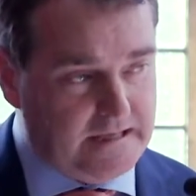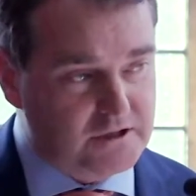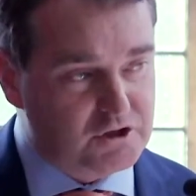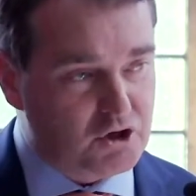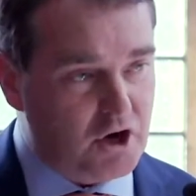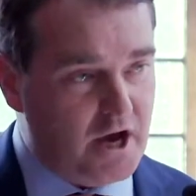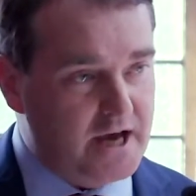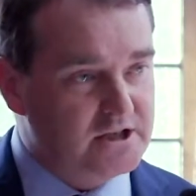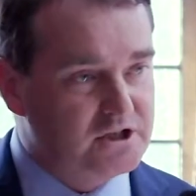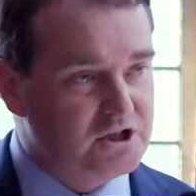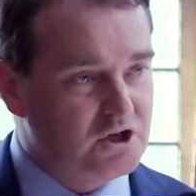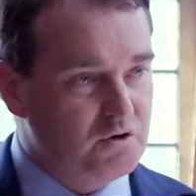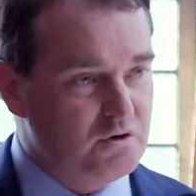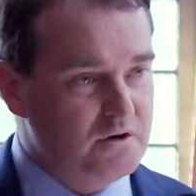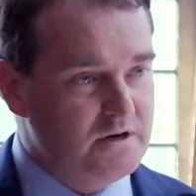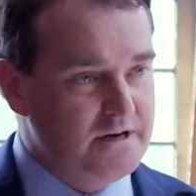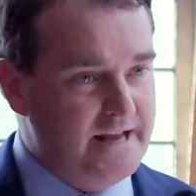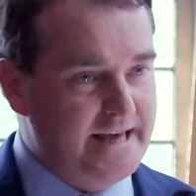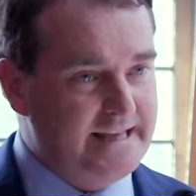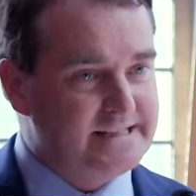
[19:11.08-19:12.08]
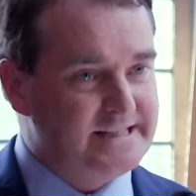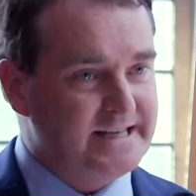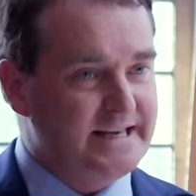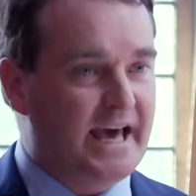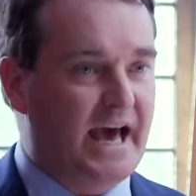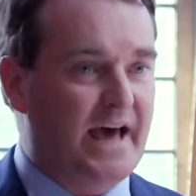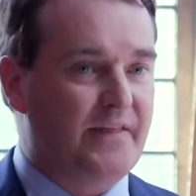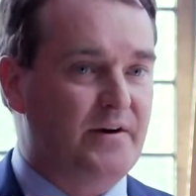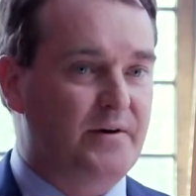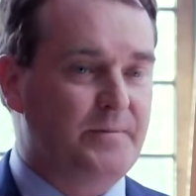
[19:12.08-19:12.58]
trying to link
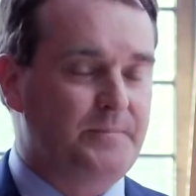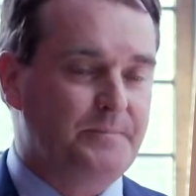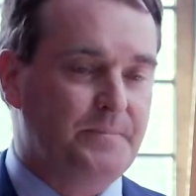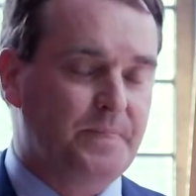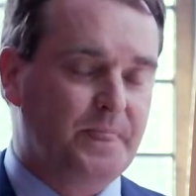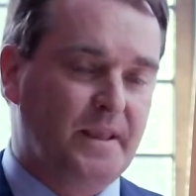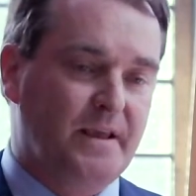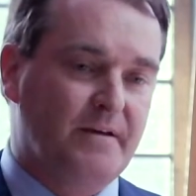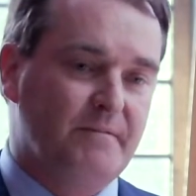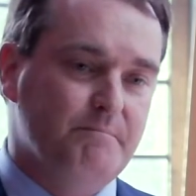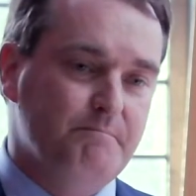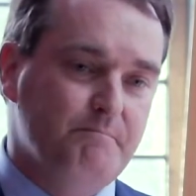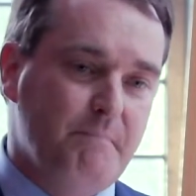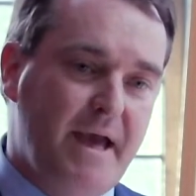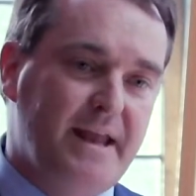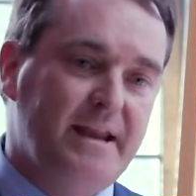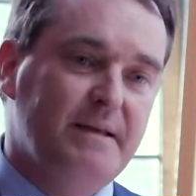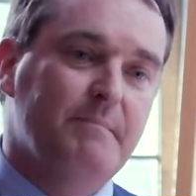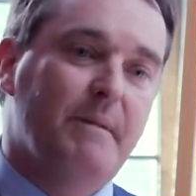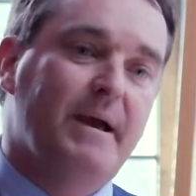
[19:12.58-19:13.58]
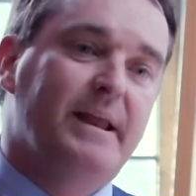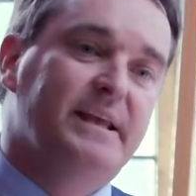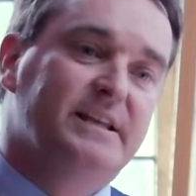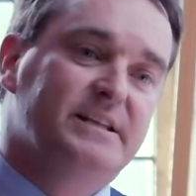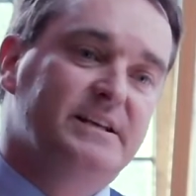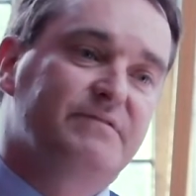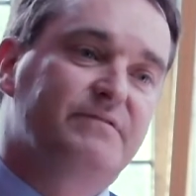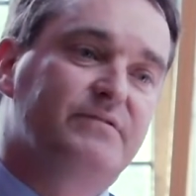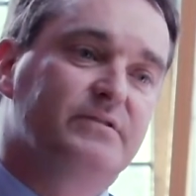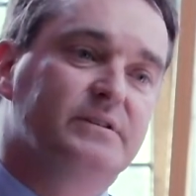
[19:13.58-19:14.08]
together many, many
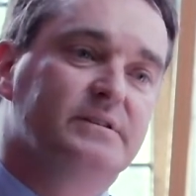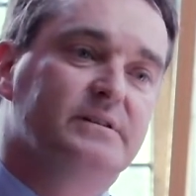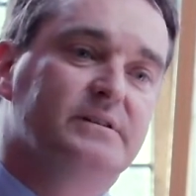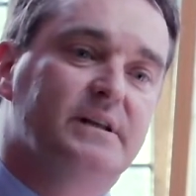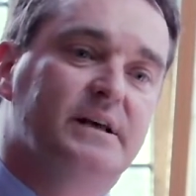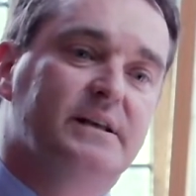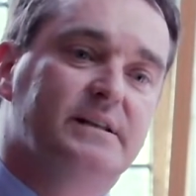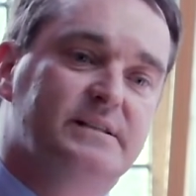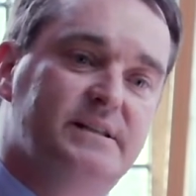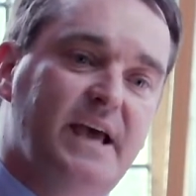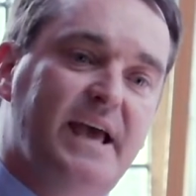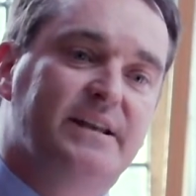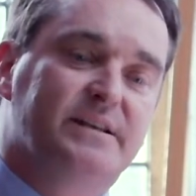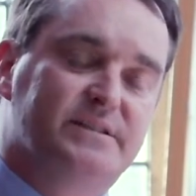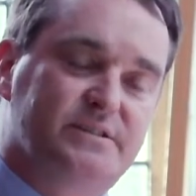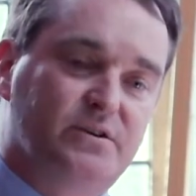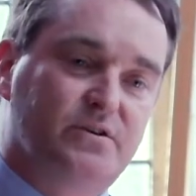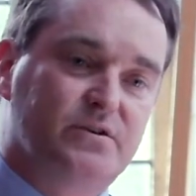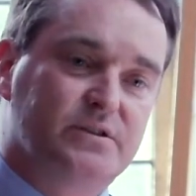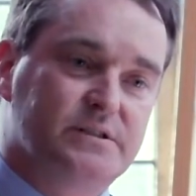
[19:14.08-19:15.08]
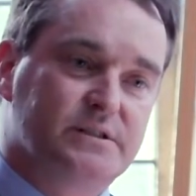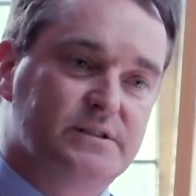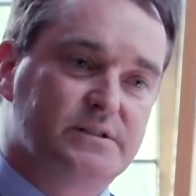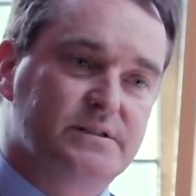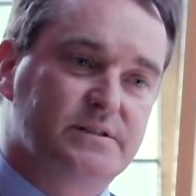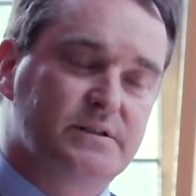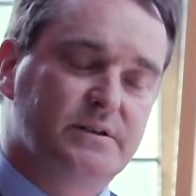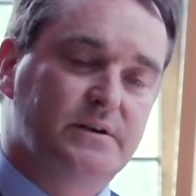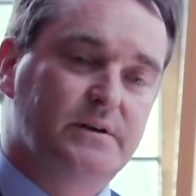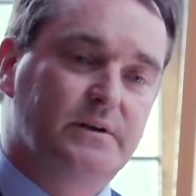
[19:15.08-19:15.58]
different data
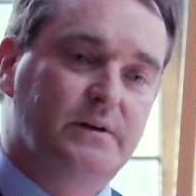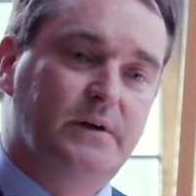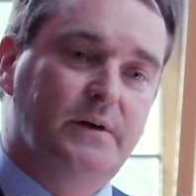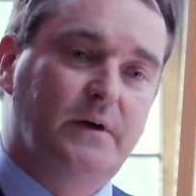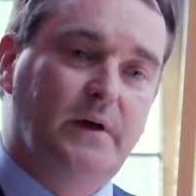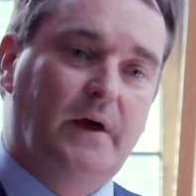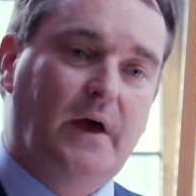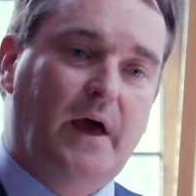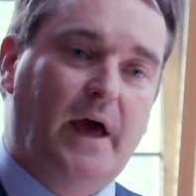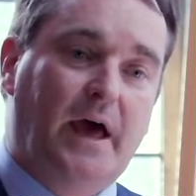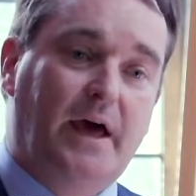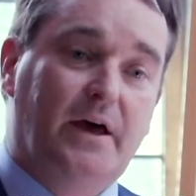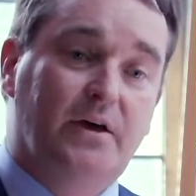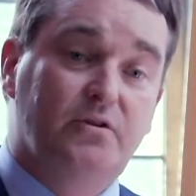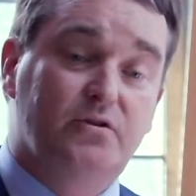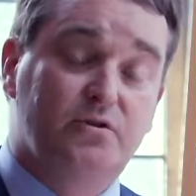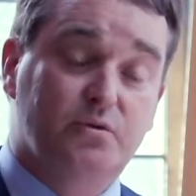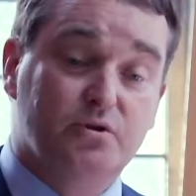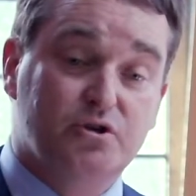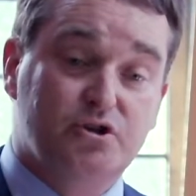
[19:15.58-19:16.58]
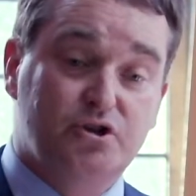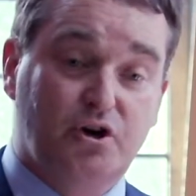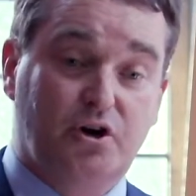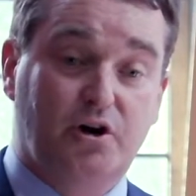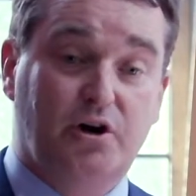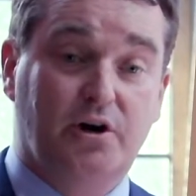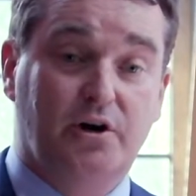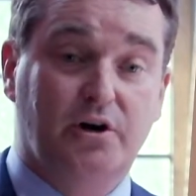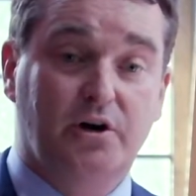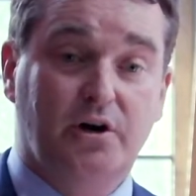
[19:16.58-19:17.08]
sources to
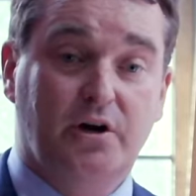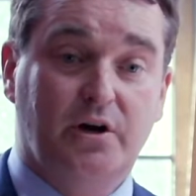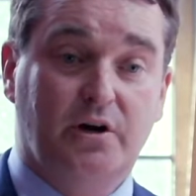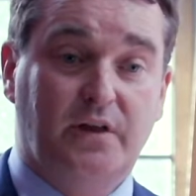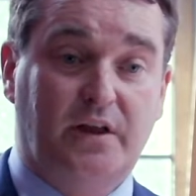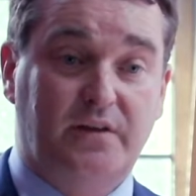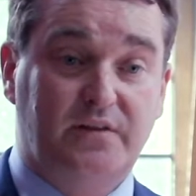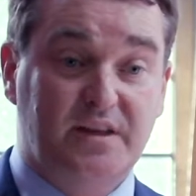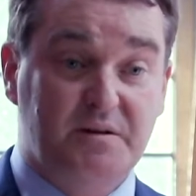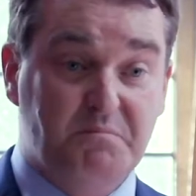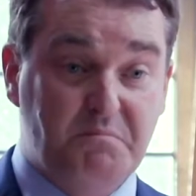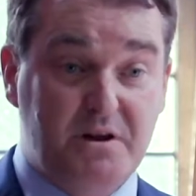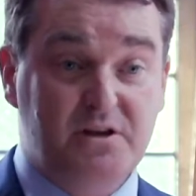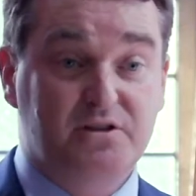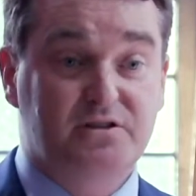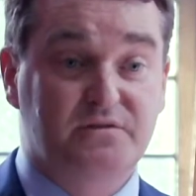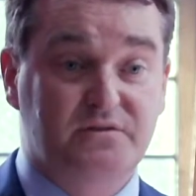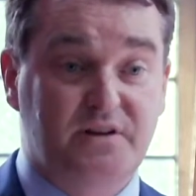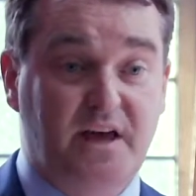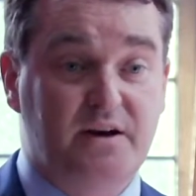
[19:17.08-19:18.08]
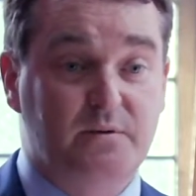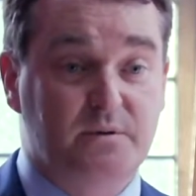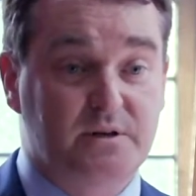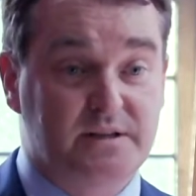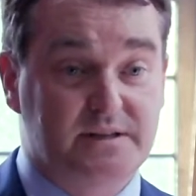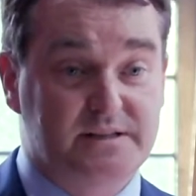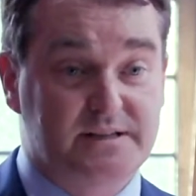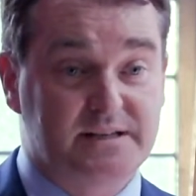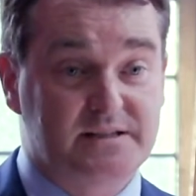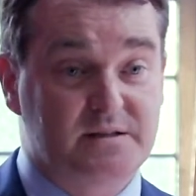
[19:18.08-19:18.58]
ensure that the administrative data
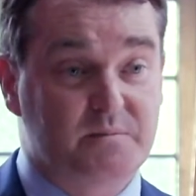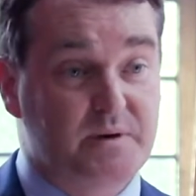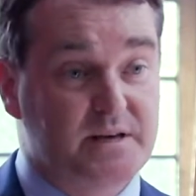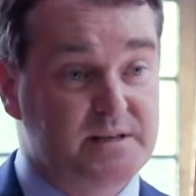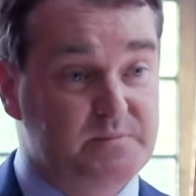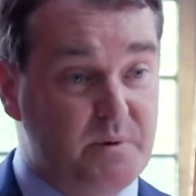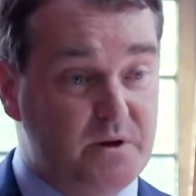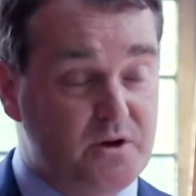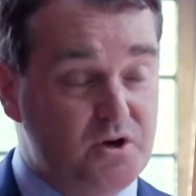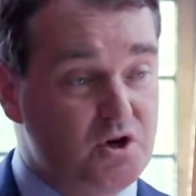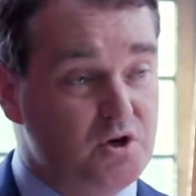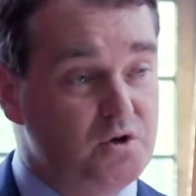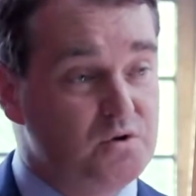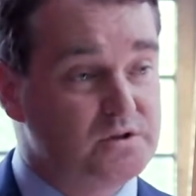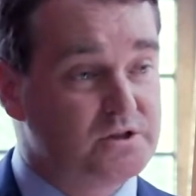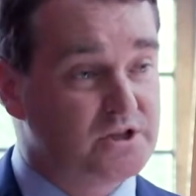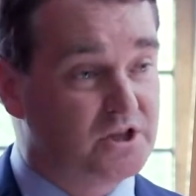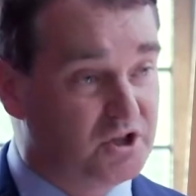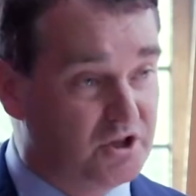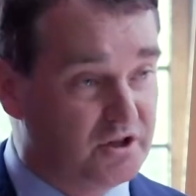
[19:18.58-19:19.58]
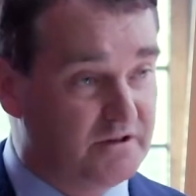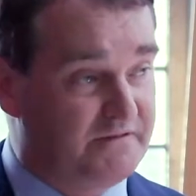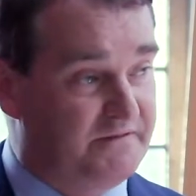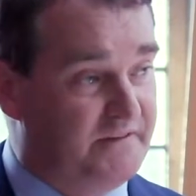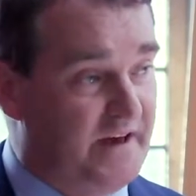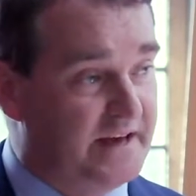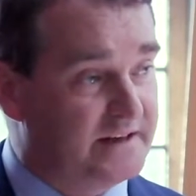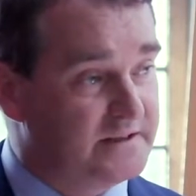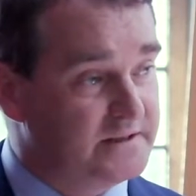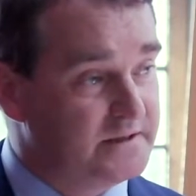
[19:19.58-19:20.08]
within the system is being used to good
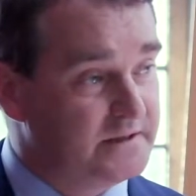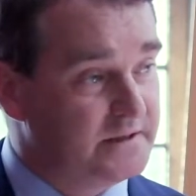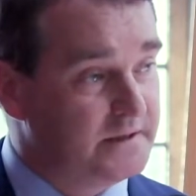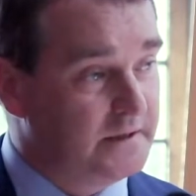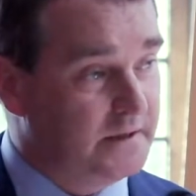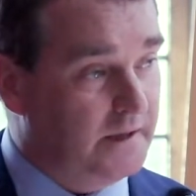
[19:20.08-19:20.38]
effect